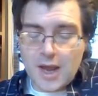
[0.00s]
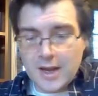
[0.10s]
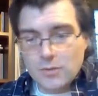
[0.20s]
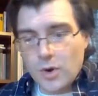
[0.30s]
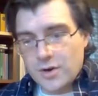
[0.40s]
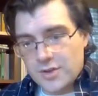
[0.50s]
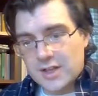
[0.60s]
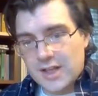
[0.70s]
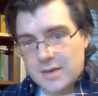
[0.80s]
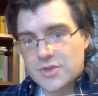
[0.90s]
and what are the
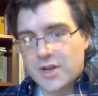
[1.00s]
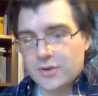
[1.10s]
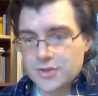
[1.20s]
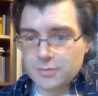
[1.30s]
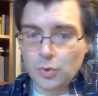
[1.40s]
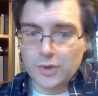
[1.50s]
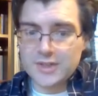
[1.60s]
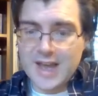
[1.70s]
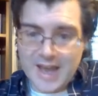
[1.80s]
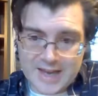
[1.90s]
claims that are
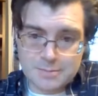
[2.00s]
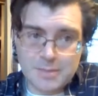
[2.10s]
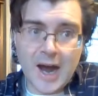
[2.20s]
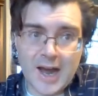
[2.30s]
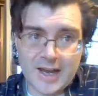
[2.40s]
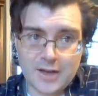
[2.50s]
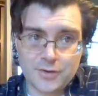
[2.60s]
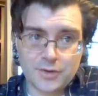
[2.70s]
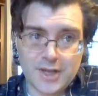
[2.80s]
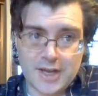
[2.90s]
supported by
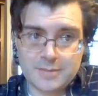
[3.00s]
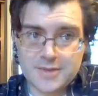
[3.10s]
other claims?